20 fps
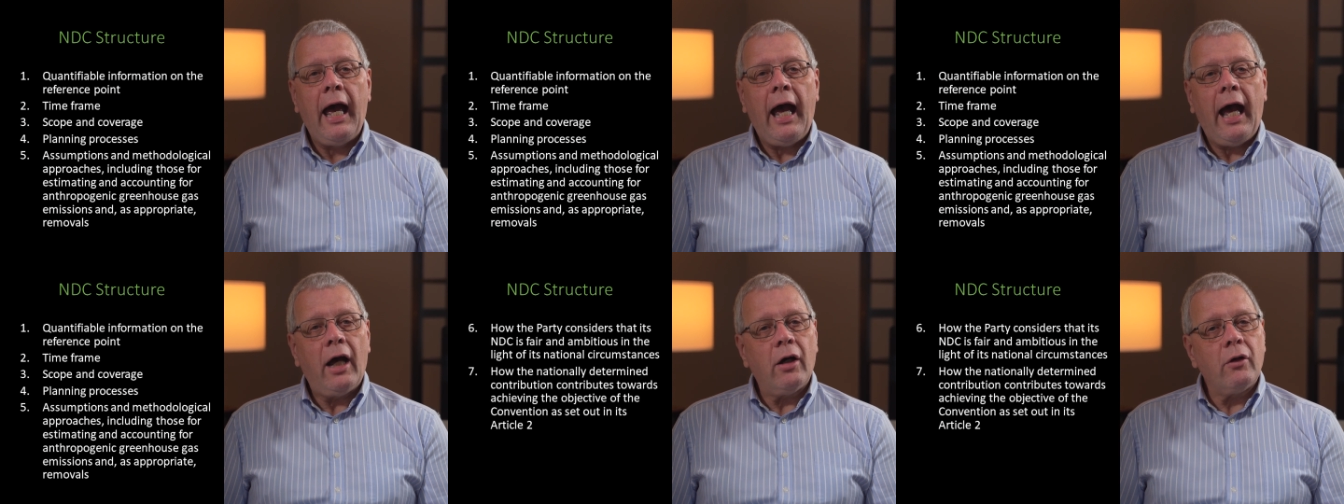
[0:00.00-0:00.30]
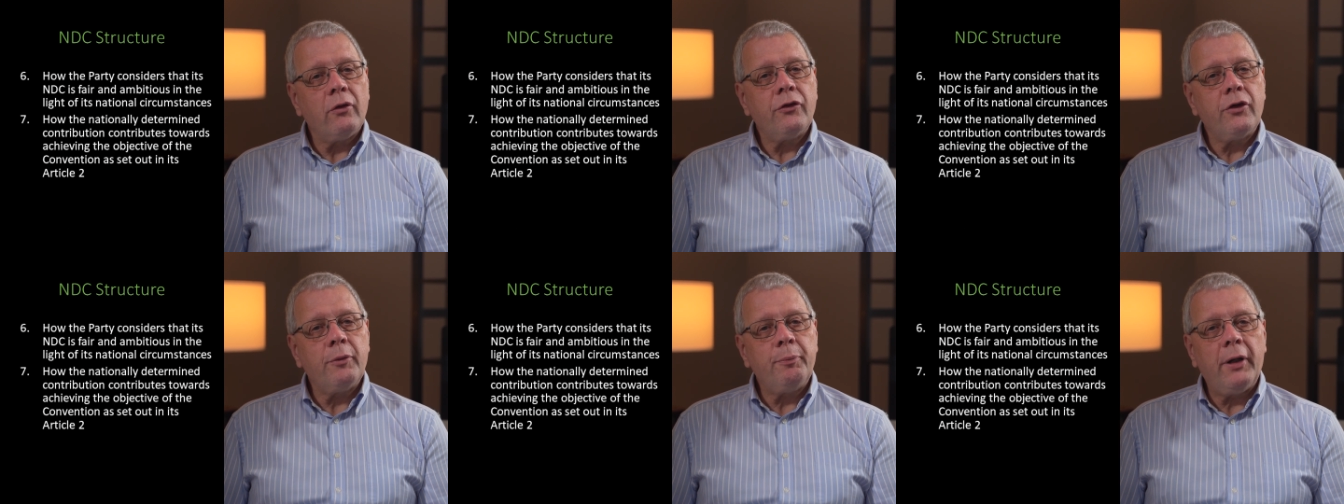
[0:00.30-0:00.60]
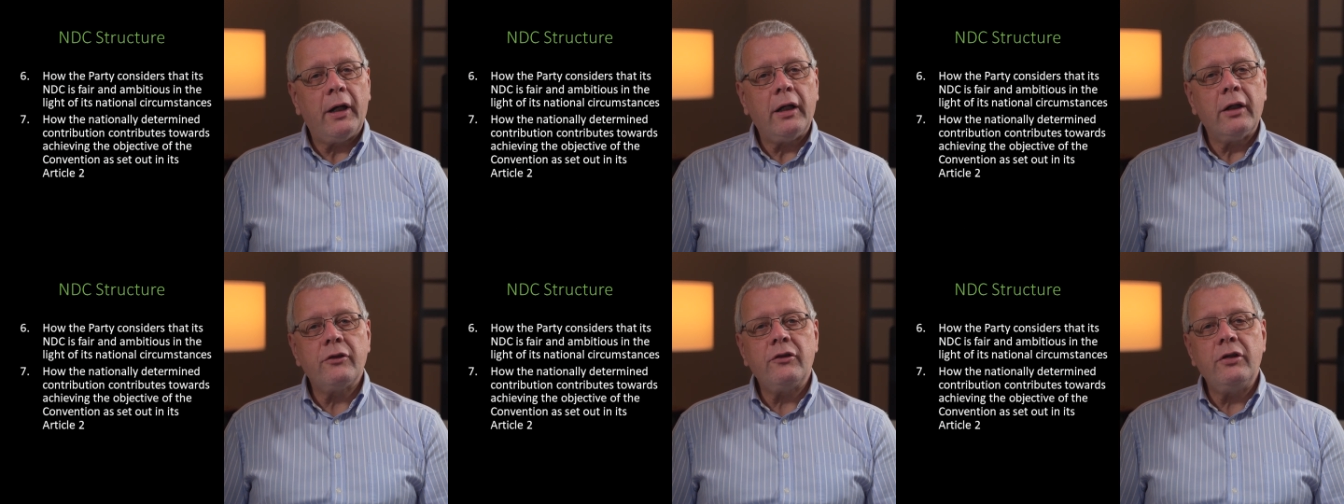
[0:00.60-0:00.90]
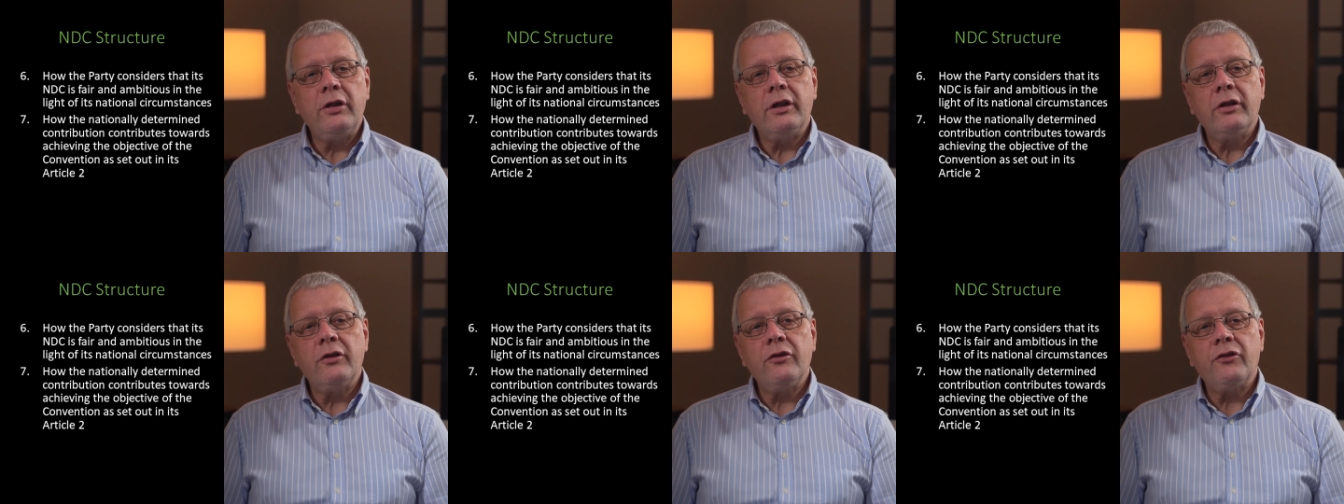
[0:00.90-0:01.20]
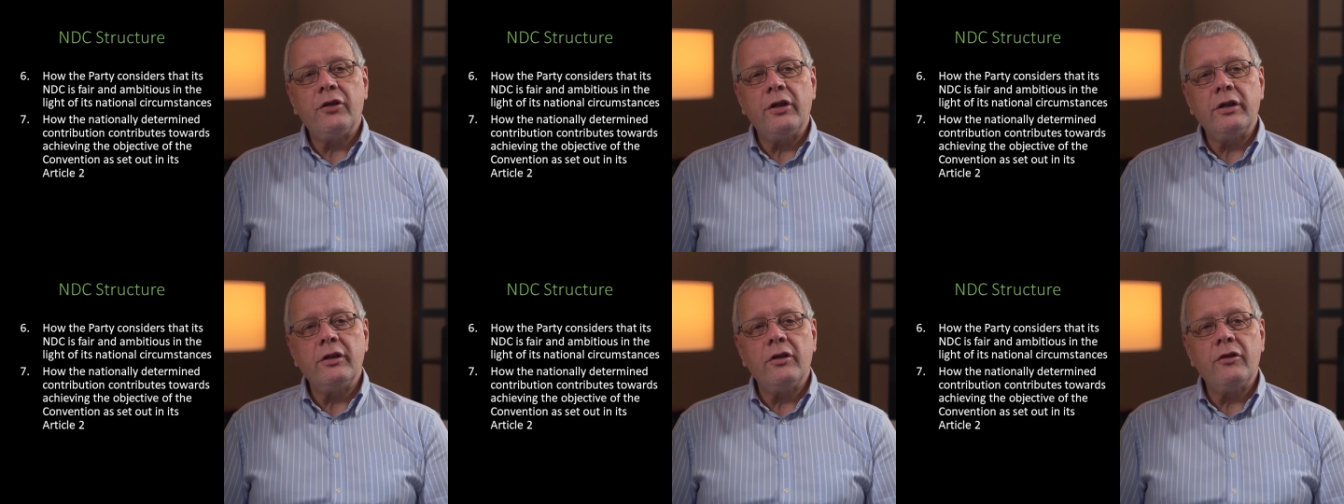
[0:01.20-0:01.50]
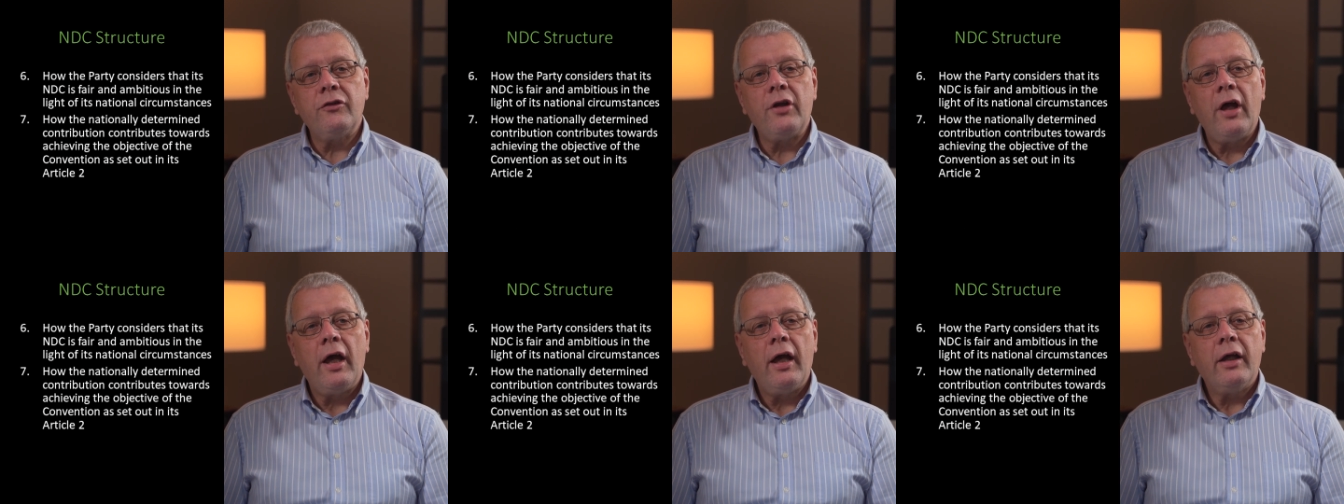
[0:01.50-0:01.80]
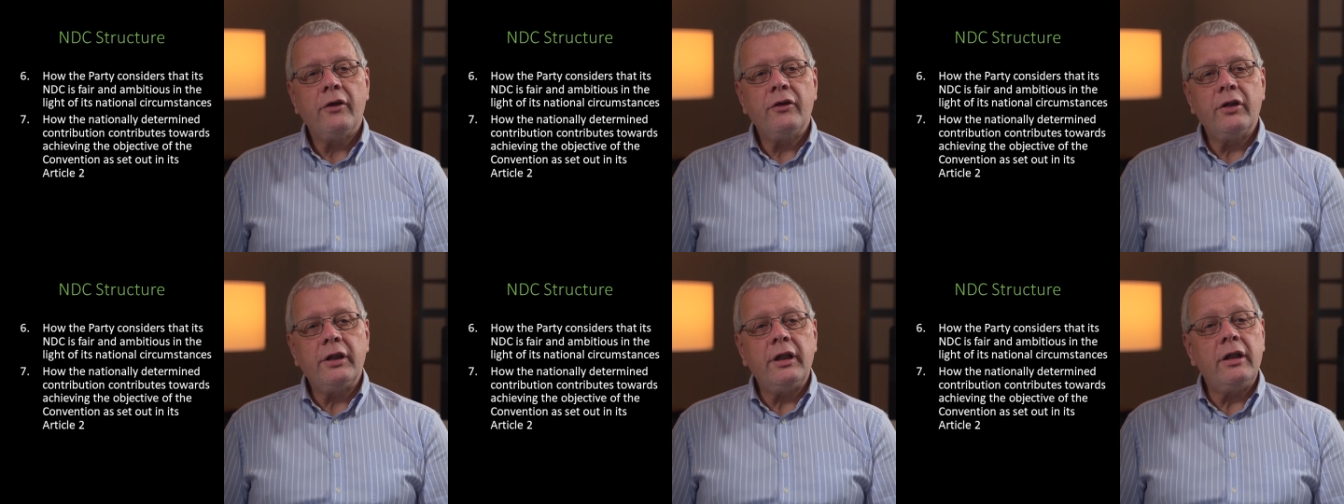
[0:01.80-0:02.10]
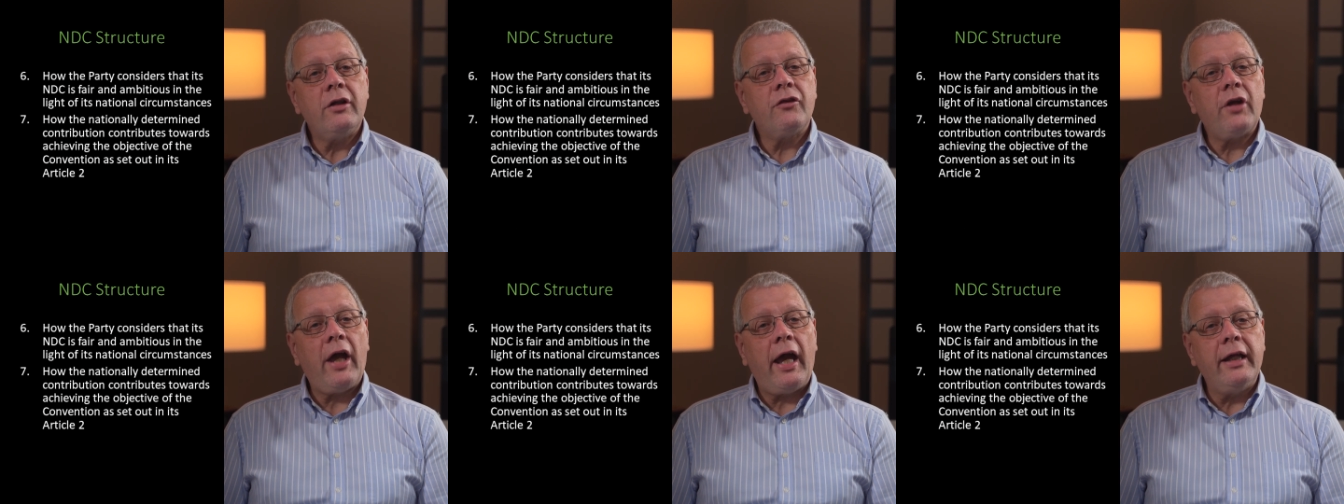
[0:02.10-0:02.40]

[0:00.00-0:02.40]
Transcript: How the party considers that its